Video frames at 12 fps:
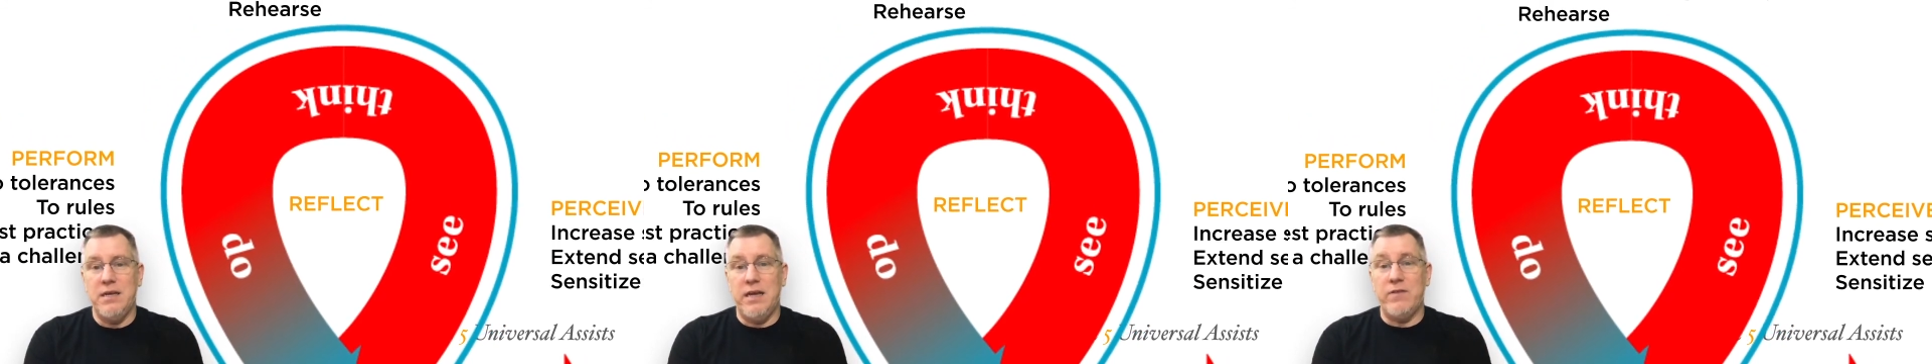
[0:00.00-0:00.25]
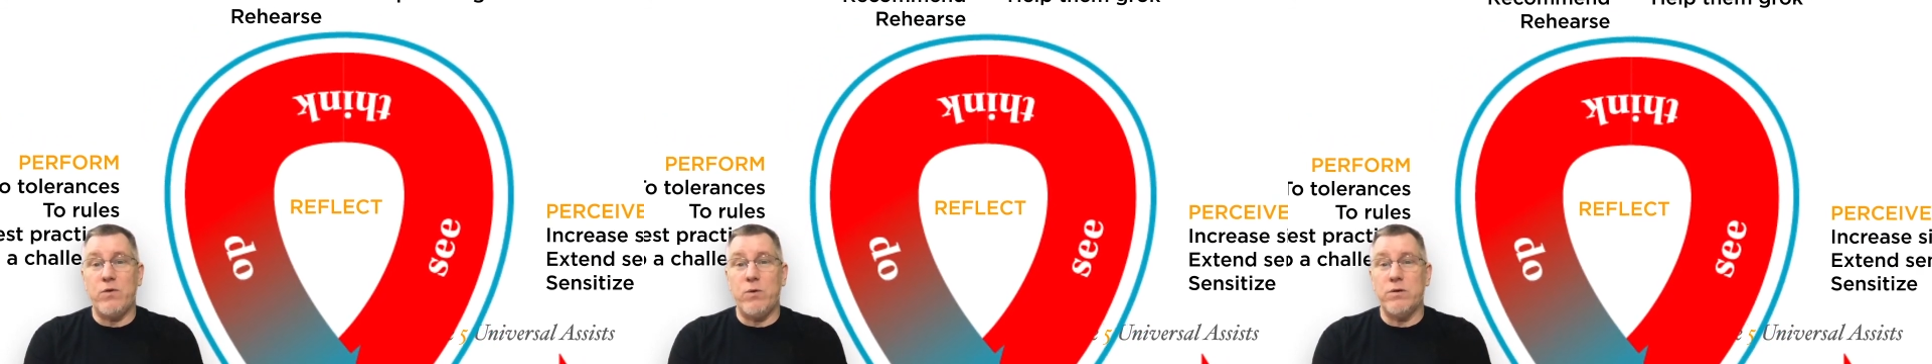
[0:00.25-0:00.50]

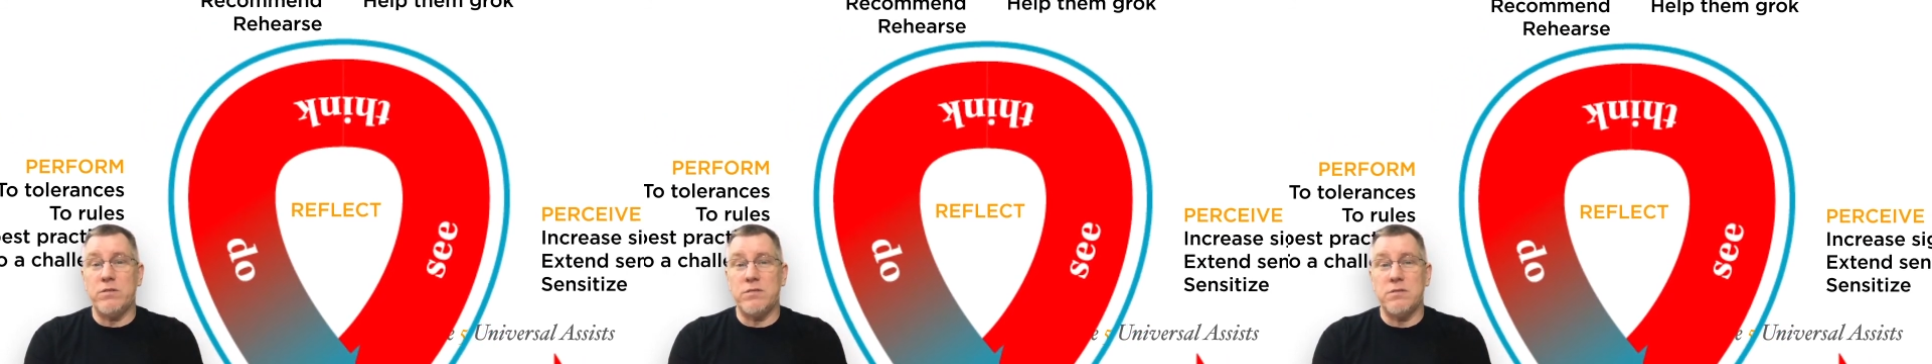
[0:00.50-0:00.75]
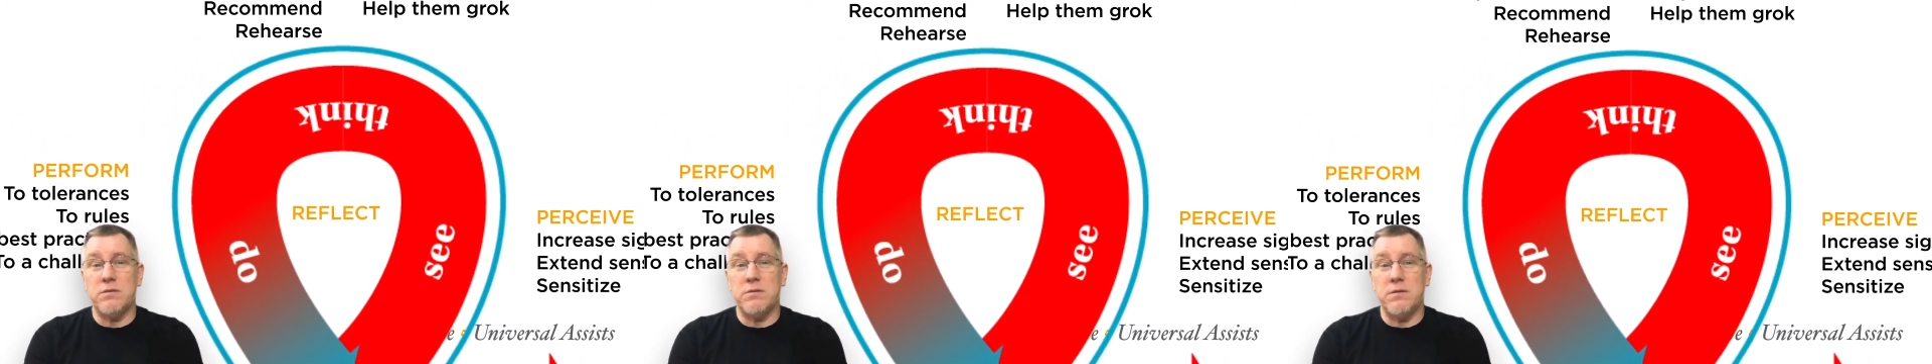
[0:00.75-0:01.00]
And of
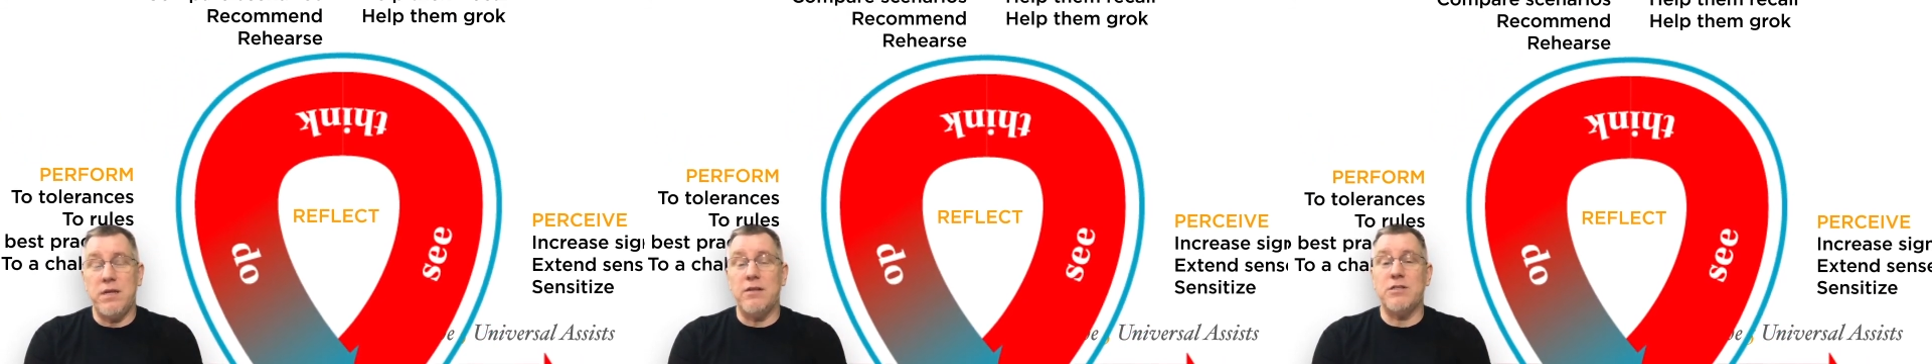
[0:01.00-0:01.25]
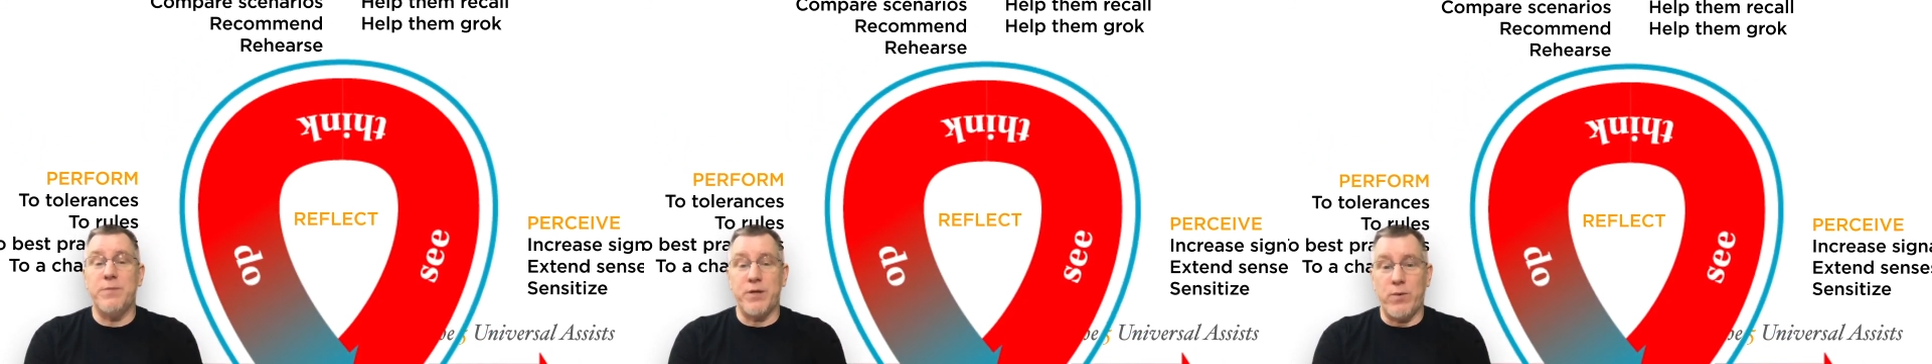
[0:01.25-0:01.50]
course, the
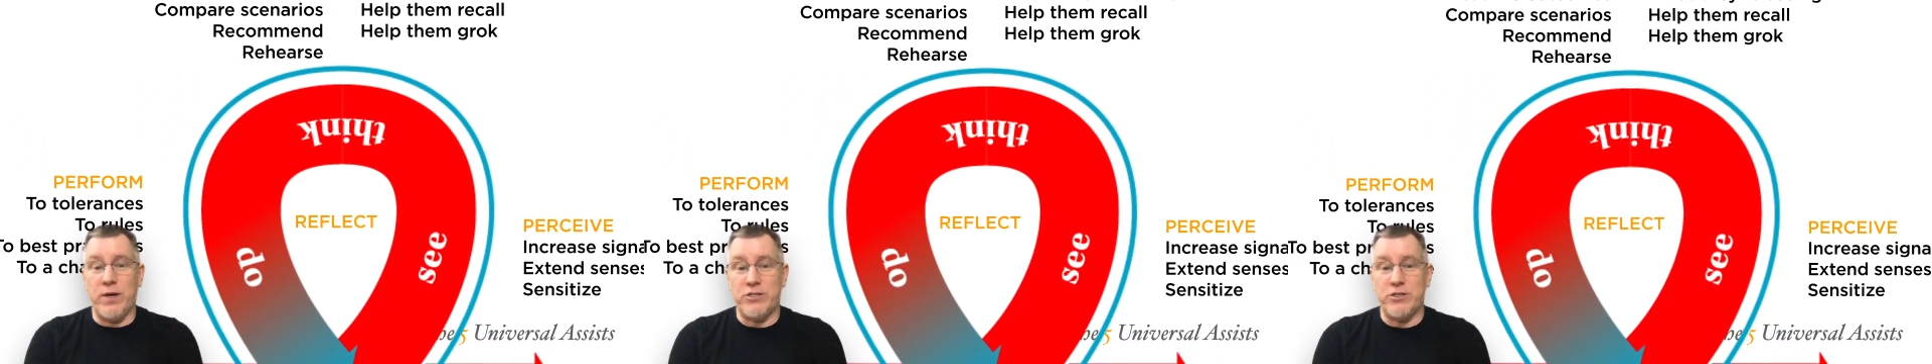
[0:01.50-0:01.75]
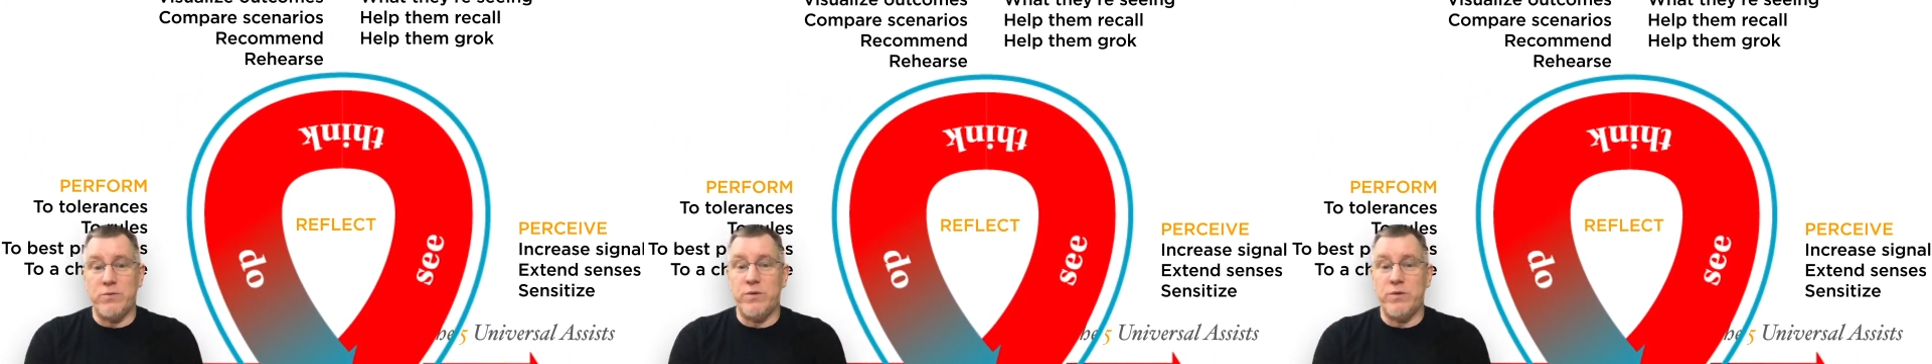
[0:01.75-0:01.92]
ultimate question,